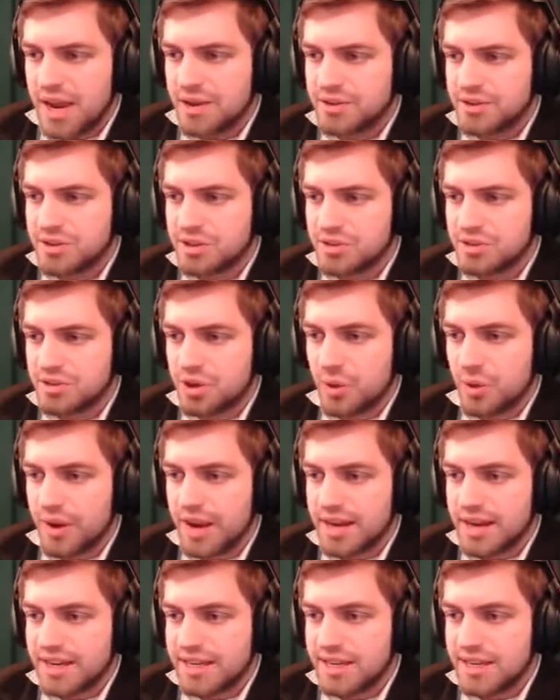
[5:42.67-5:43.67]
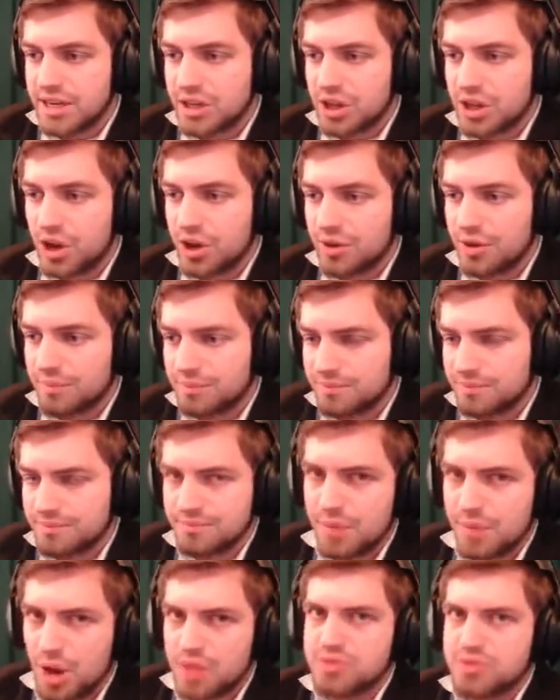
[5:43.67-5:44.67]
paid to go ahead and kill
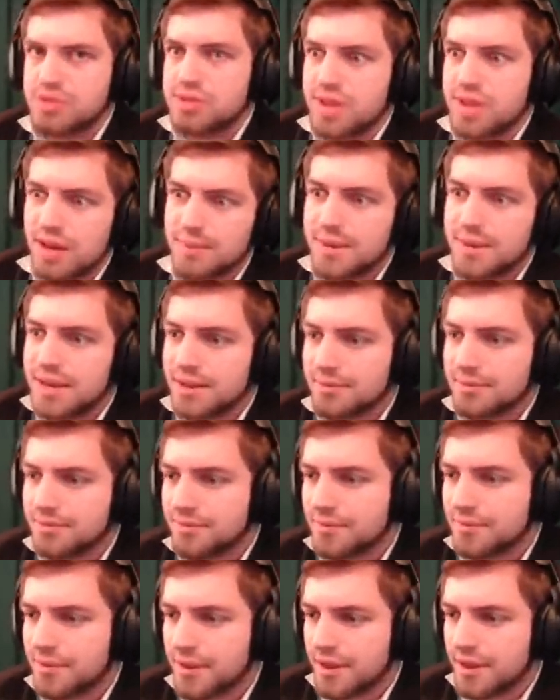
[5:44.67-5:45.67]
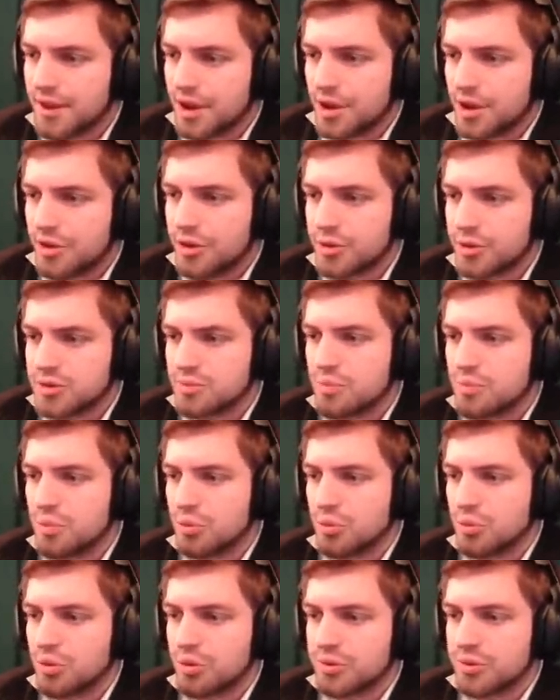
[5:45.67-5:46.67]
monsters like me. Those
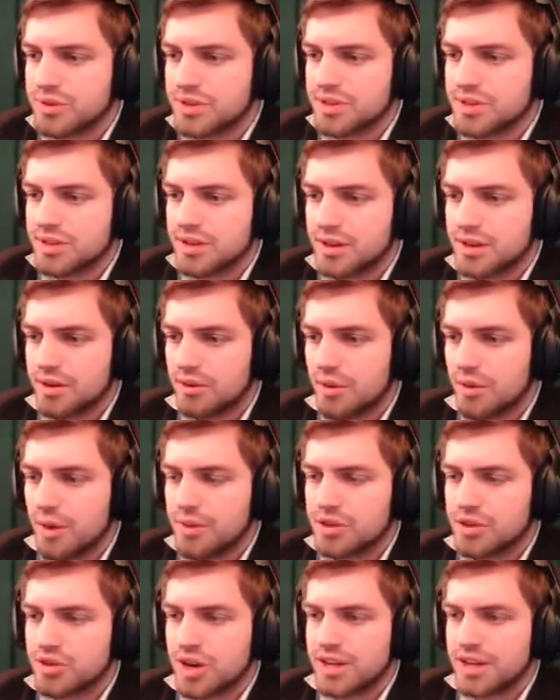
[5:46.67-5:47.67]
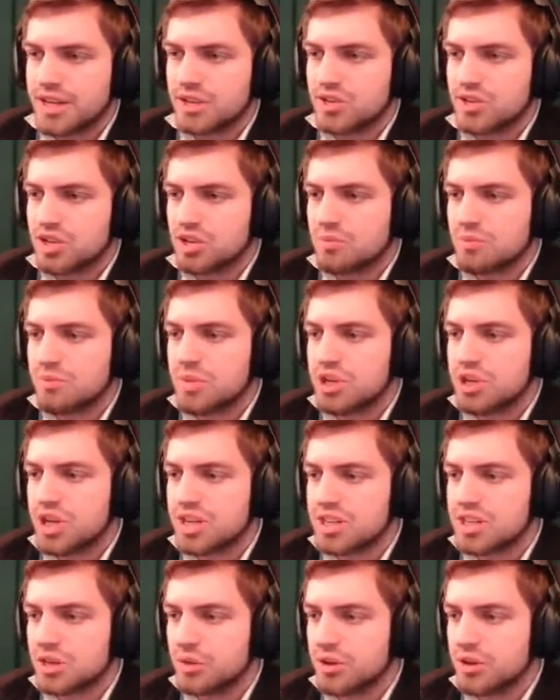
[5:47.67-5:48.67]
brutes. Why would they try to kill such a
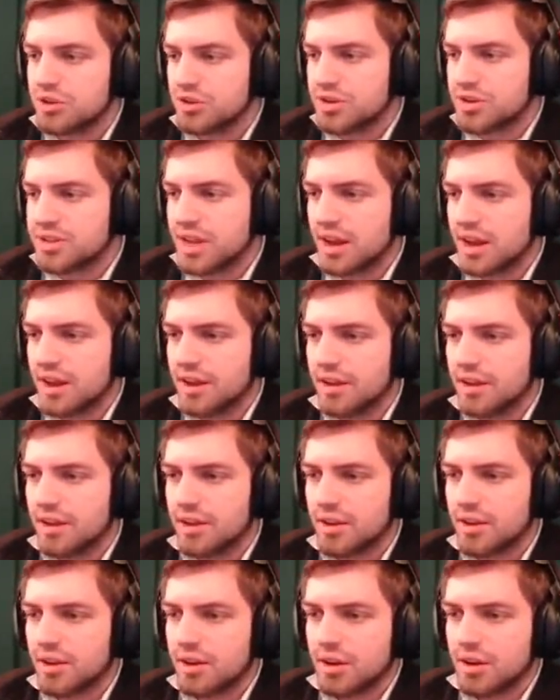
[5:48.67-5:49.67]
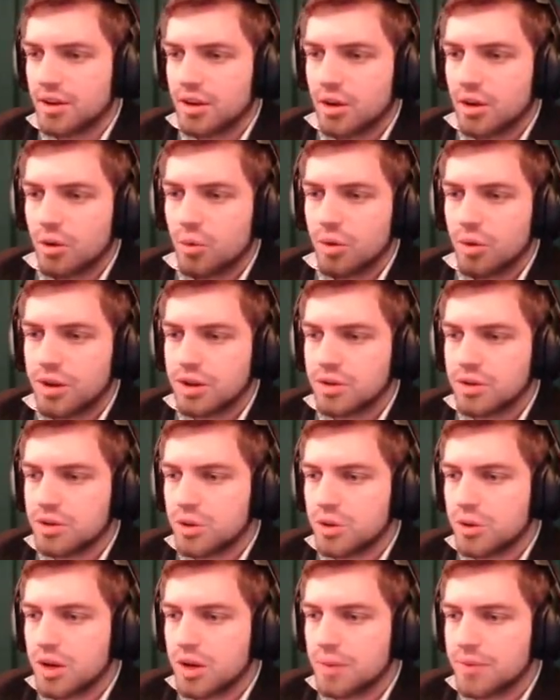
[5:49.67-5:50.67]
majestic creature as I? What are you
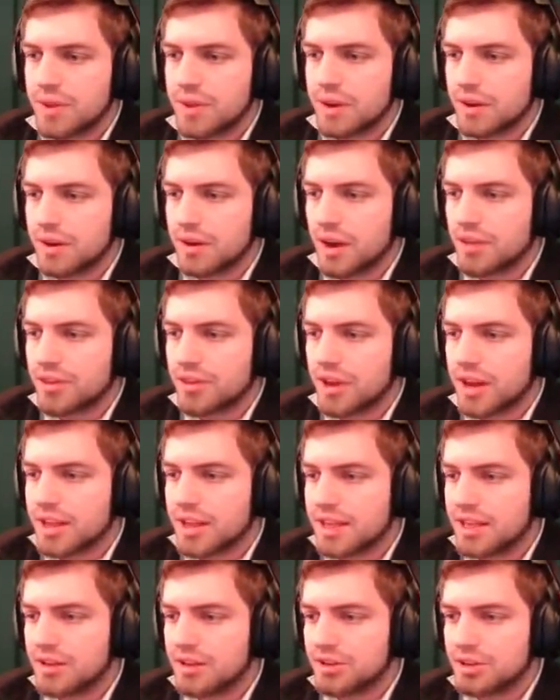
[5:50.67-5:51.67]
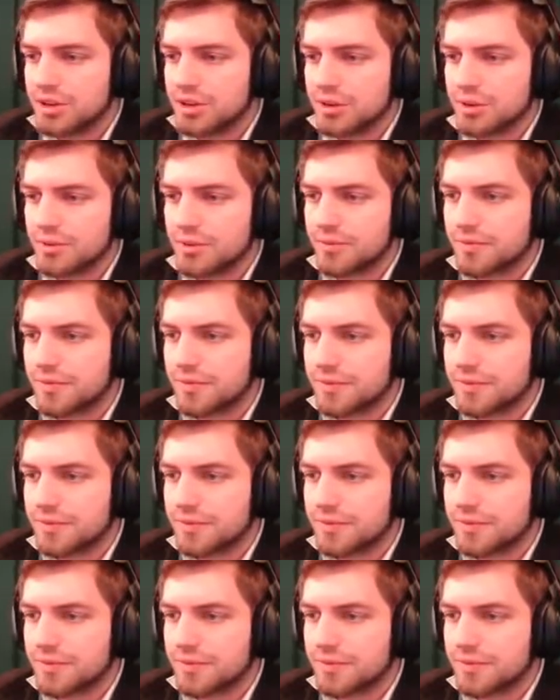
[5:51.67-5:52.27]
doing up there? I thought I would kill him.